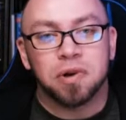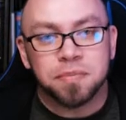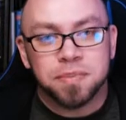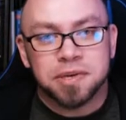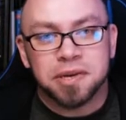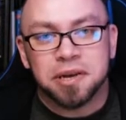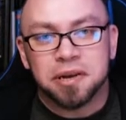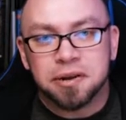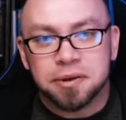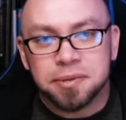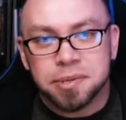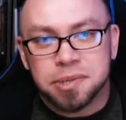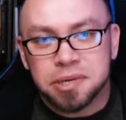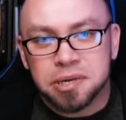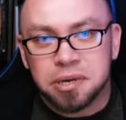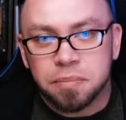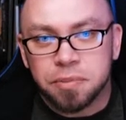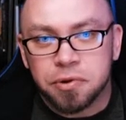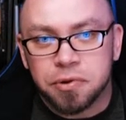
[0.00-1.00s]
website called
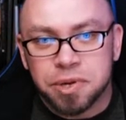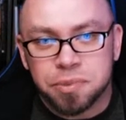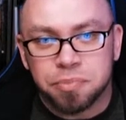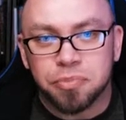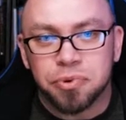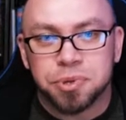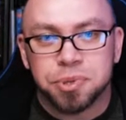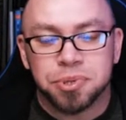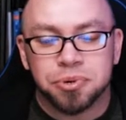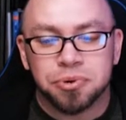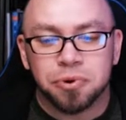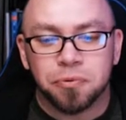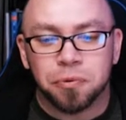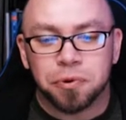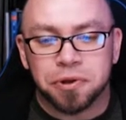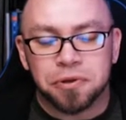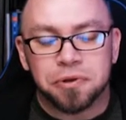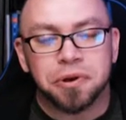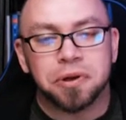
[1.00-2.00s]
CWS Bookstore
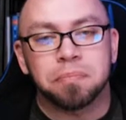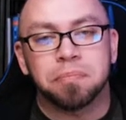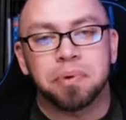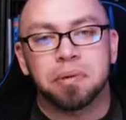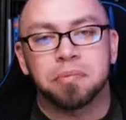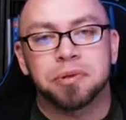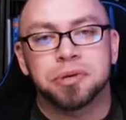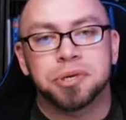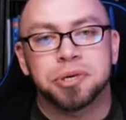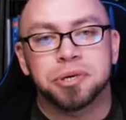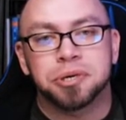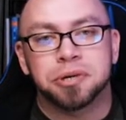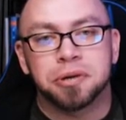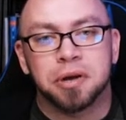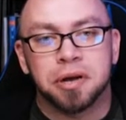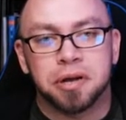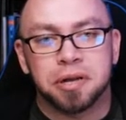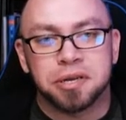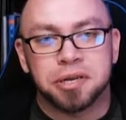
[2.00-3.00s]
where you can publish
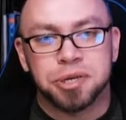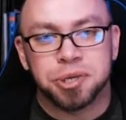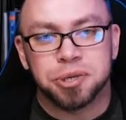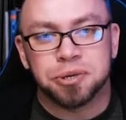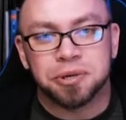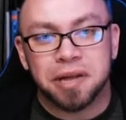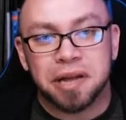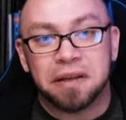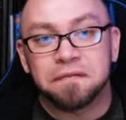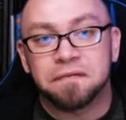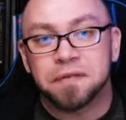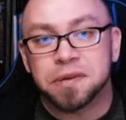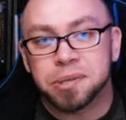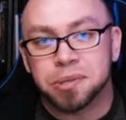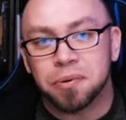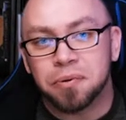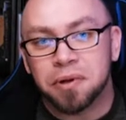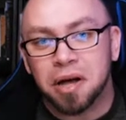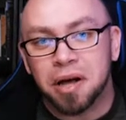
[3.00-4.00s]
digital and
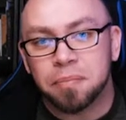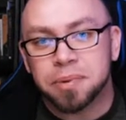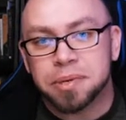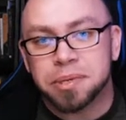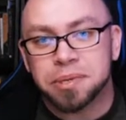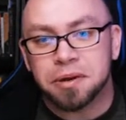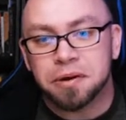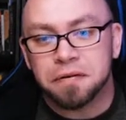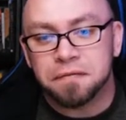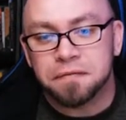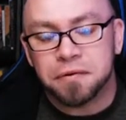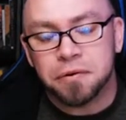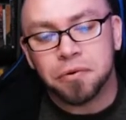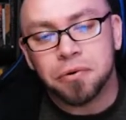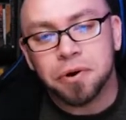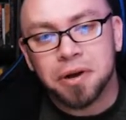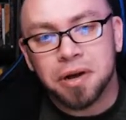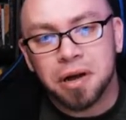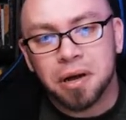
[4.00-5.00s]
physical copies of
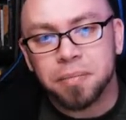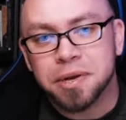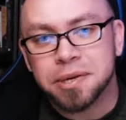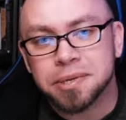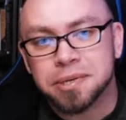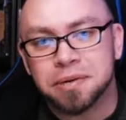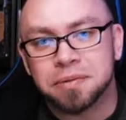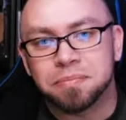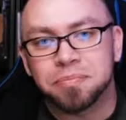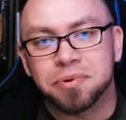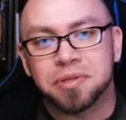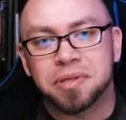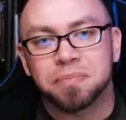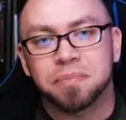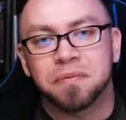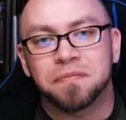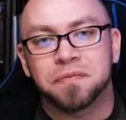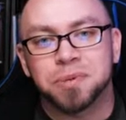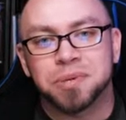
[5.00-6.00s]
your comics and put
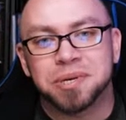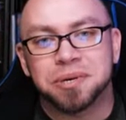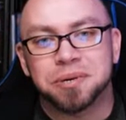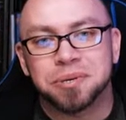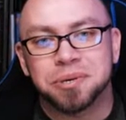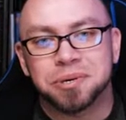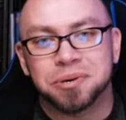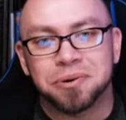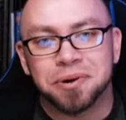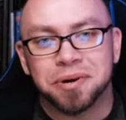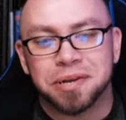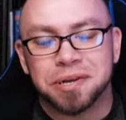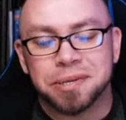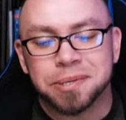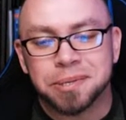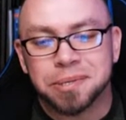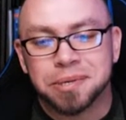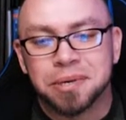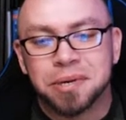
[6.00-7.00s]
them up for sale to your
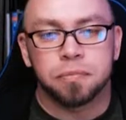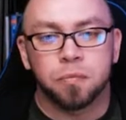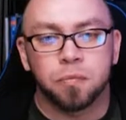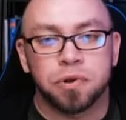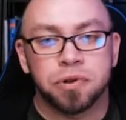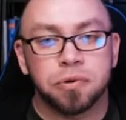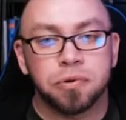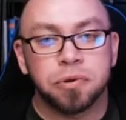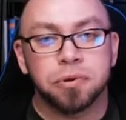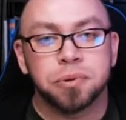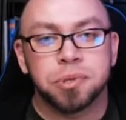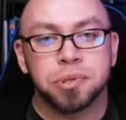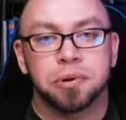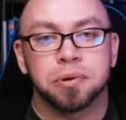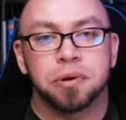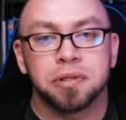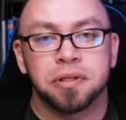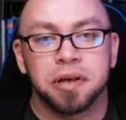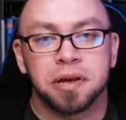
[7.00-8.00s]
audience. When you use
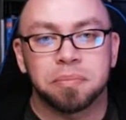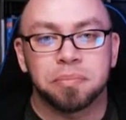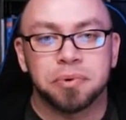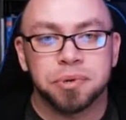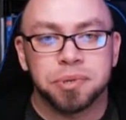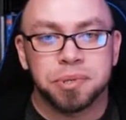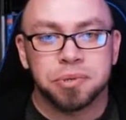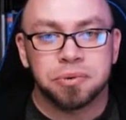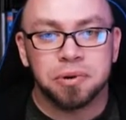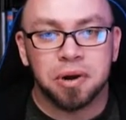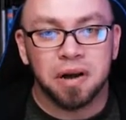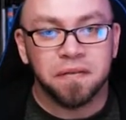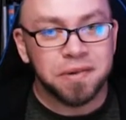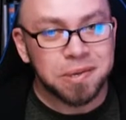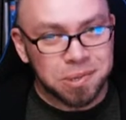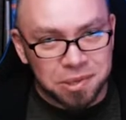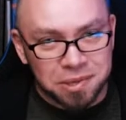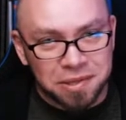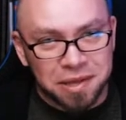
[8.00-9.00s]
their online bookstore,
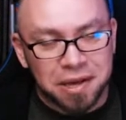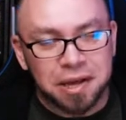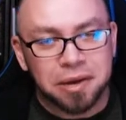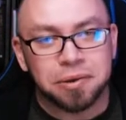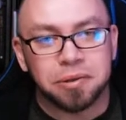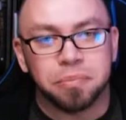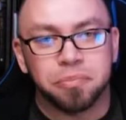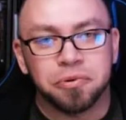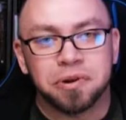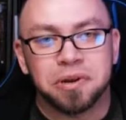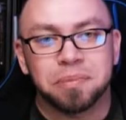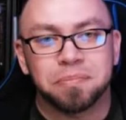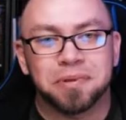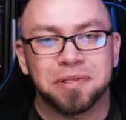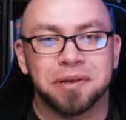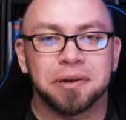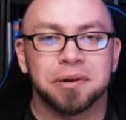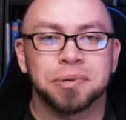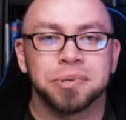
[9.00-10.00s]
obviously they handle the printing,
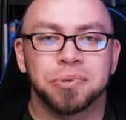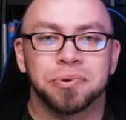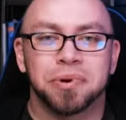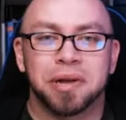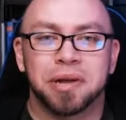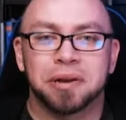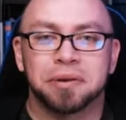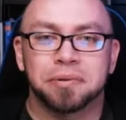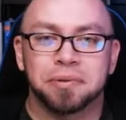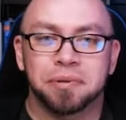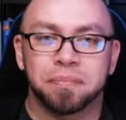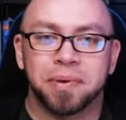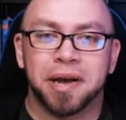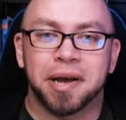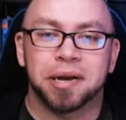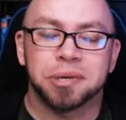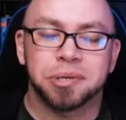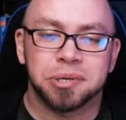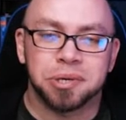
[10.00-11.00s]
but they also handle the
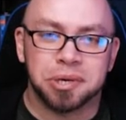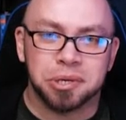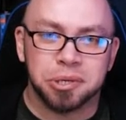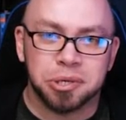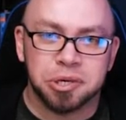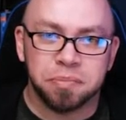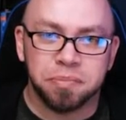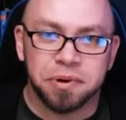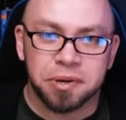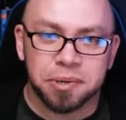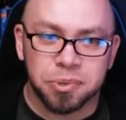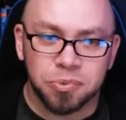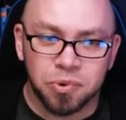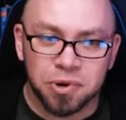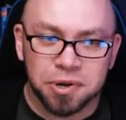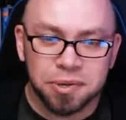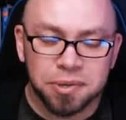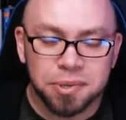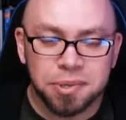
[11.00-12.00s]
packaging and shipping as
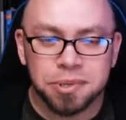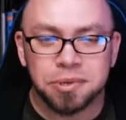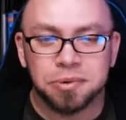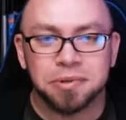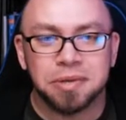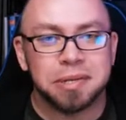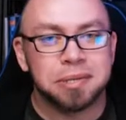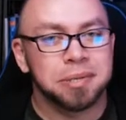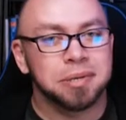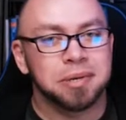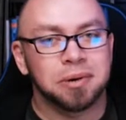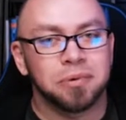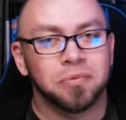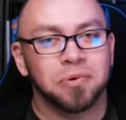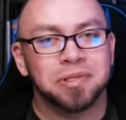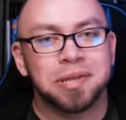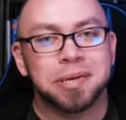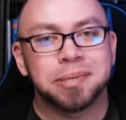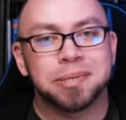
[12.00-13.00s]
well. So that's
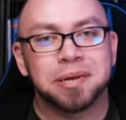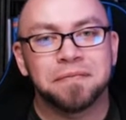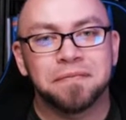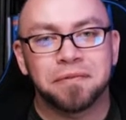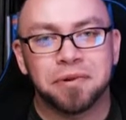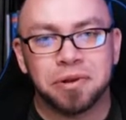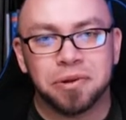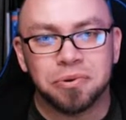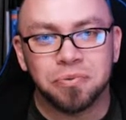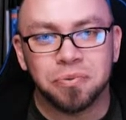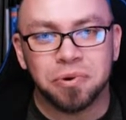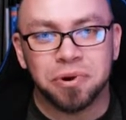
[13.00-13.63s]
one less thing for you to